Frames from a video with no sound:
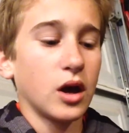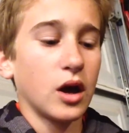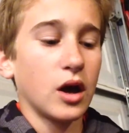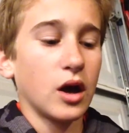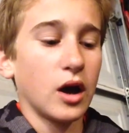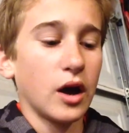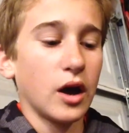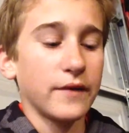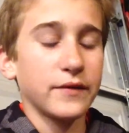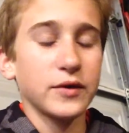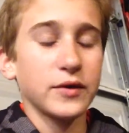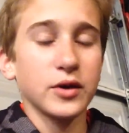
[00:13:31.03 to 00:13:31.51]

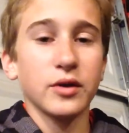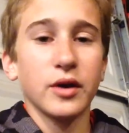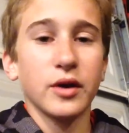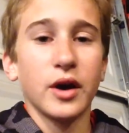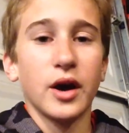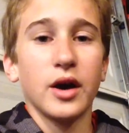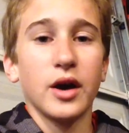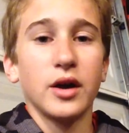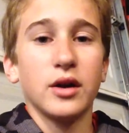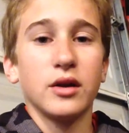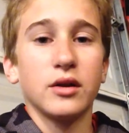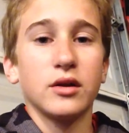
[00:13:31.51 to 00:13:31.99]
after
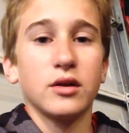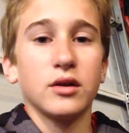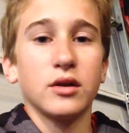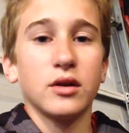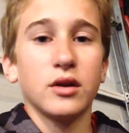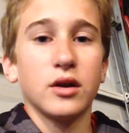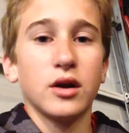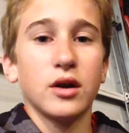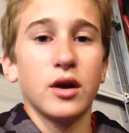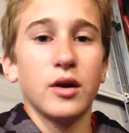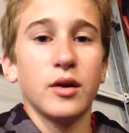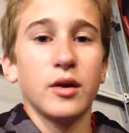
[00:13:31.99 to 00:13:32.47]
that,
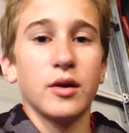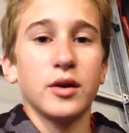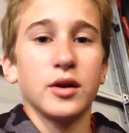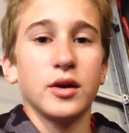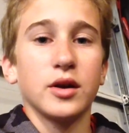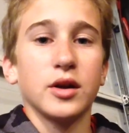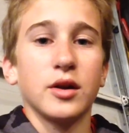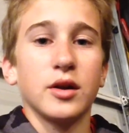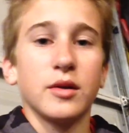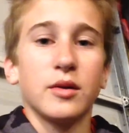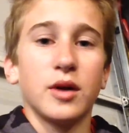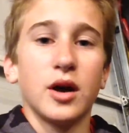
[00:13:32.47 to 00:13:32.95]

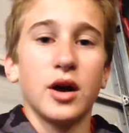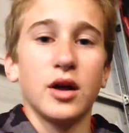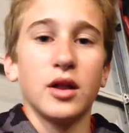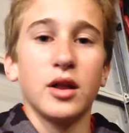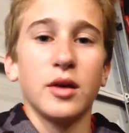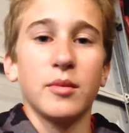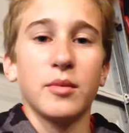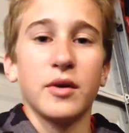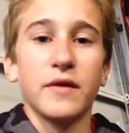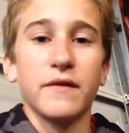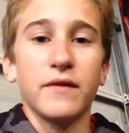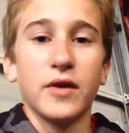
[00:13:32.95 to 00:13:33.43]
I
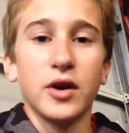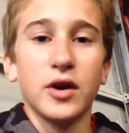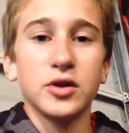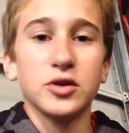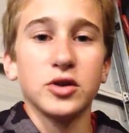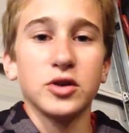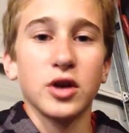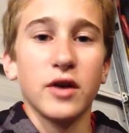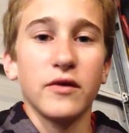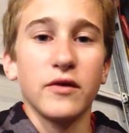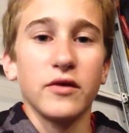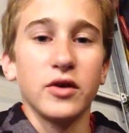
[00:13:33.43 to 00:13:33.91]
let my friend
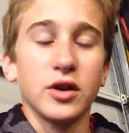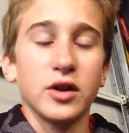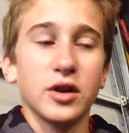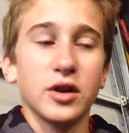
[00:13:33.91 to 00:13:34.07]
drive it